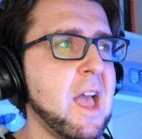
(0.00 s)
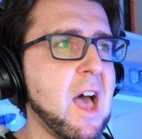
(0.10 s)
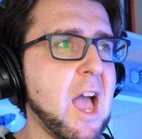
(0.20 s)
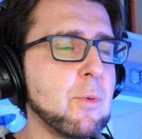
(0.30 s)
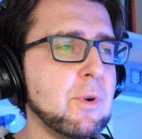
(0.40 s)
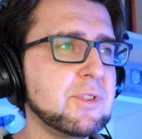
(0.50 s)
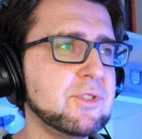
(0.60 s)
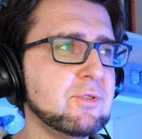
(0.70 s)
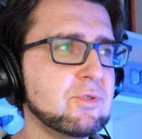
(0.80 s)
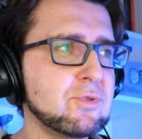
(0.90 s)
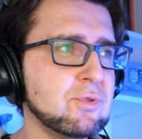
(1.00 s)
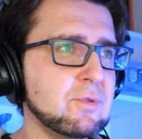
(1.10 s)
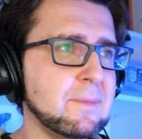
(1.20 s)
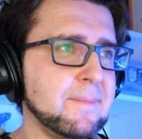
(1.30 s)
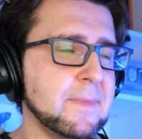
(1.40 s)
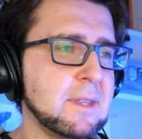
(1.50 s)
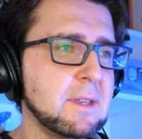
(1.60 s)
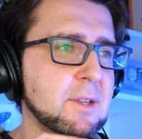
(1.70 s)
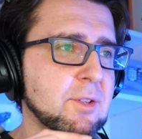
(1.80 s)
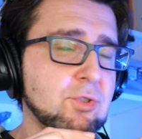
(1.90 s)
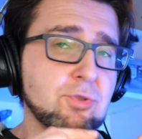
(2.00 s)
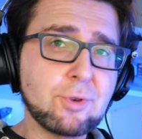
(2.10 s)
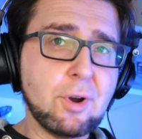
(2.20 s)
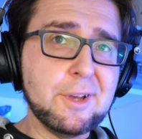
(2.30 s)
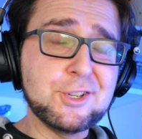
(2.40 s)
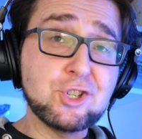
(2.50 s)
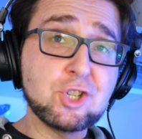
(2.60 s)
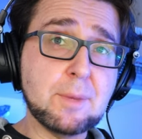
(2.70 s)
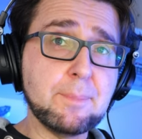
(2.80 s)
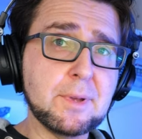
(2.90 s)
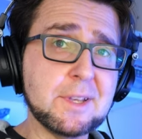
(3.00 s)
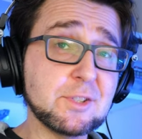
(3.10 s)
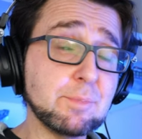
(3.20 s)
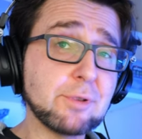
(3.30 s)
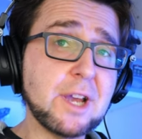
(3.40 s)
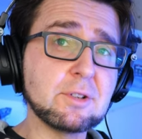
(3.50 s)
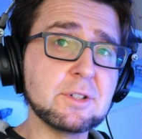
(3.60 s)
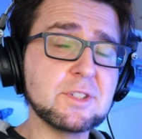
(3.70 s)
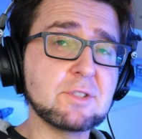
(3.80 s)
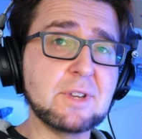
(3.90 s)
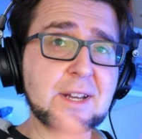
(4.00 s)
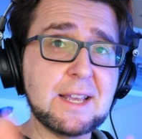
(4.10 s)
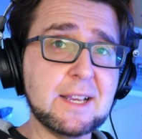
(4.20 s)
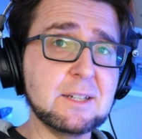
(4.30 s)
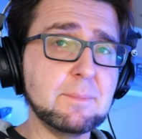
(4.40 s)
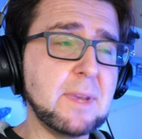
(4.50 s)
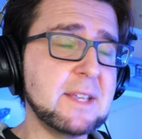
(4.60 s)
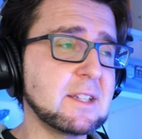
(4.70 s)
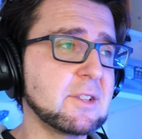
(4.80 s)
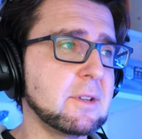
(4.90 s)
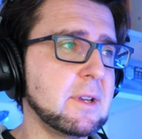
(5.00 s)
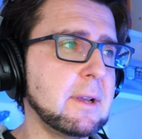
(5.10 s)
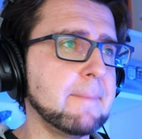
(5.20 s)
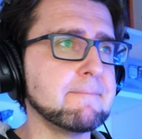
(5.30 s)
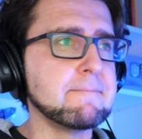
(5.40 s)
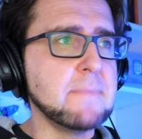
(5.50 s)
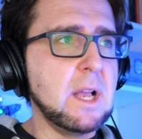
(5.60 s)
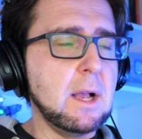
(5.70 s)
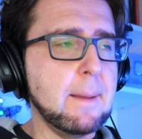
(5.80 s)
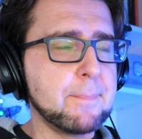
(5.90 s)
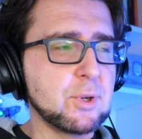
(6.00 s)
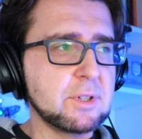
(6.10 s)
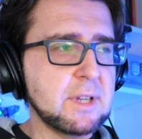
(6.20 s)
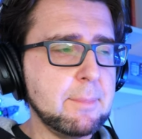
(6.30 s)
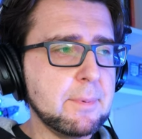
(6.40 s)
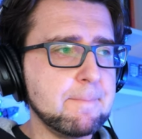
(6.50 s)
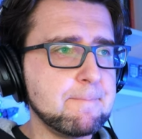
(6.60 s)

I want you to draw a ship, a sprite on the screen, like in a basic um, uh, prototype.